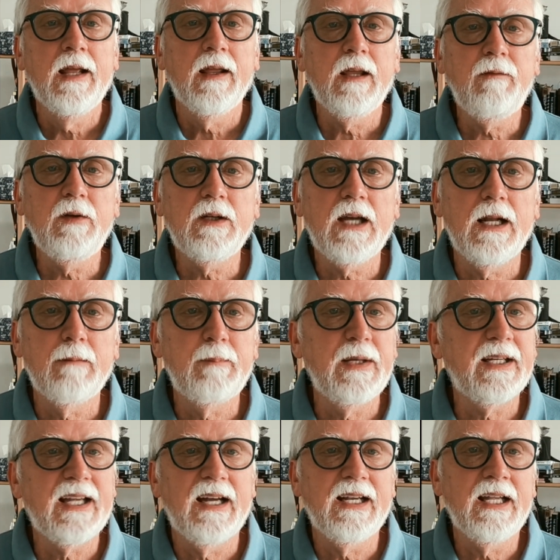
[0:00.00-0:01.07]
if you kind of
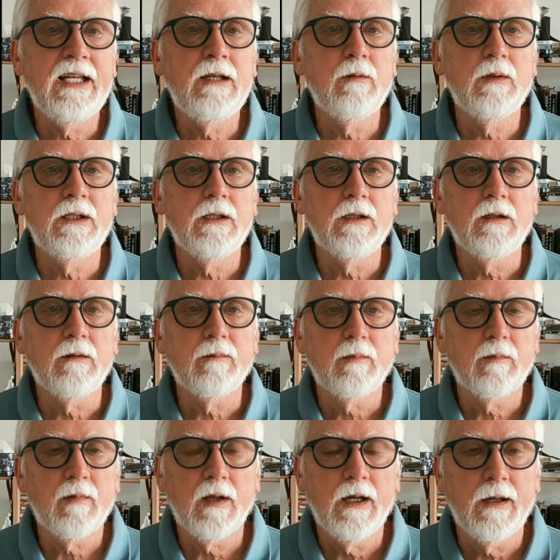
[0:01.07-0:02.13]
pick out any one little
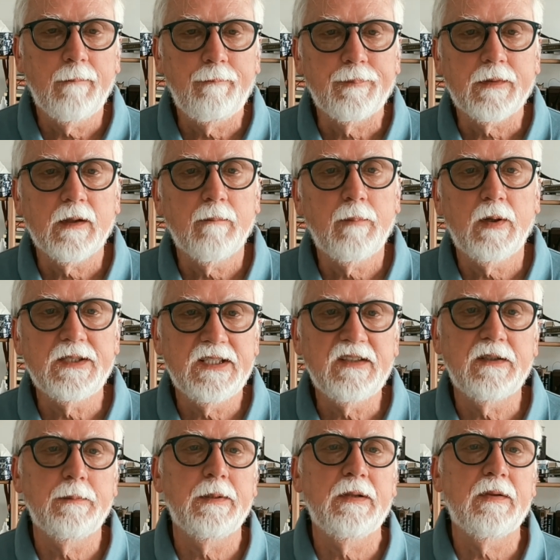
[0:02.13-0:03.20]
um,
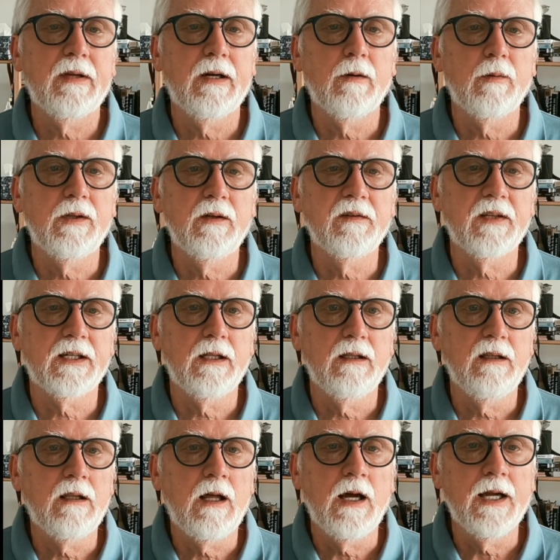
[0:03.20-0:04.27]
participant there, where there's like a
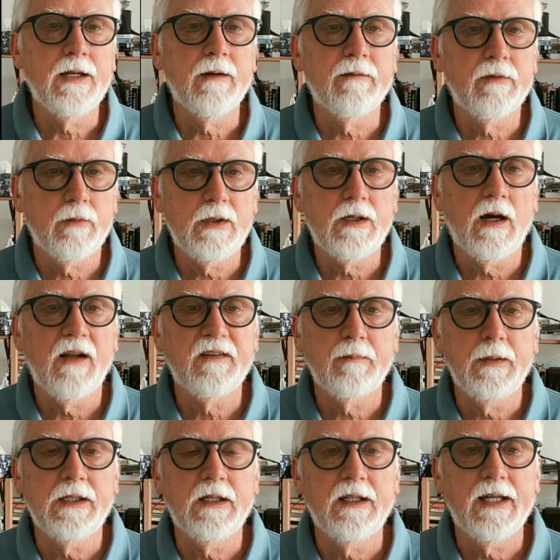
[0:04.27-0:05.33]
line of three dots
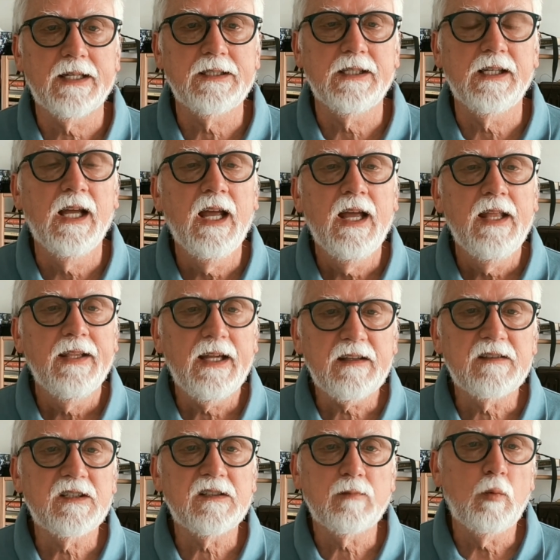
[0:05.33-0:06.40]
being connected, that's
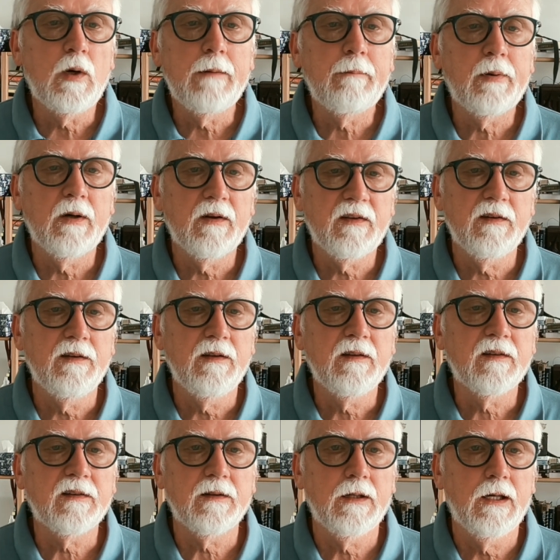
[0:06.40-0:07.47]
just one
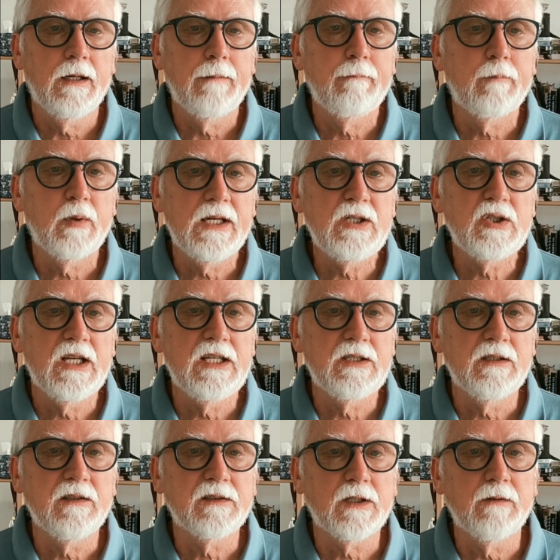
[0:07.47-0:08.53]
person's um, brain
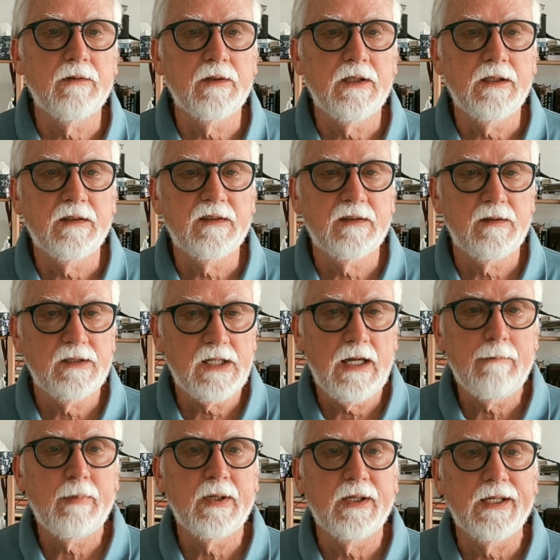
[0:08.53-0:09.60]
changes over this
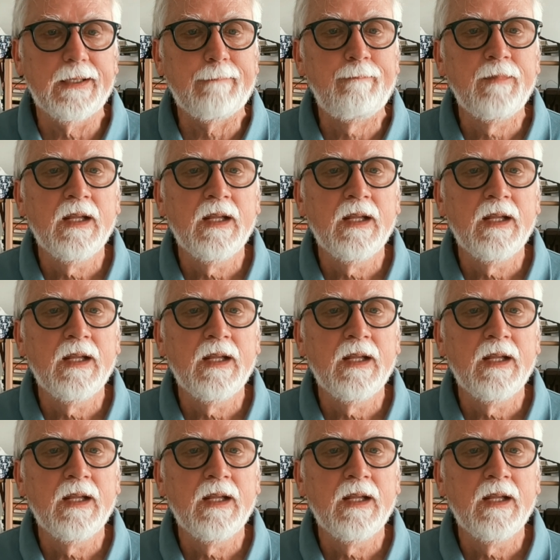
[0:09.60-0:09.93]
time period.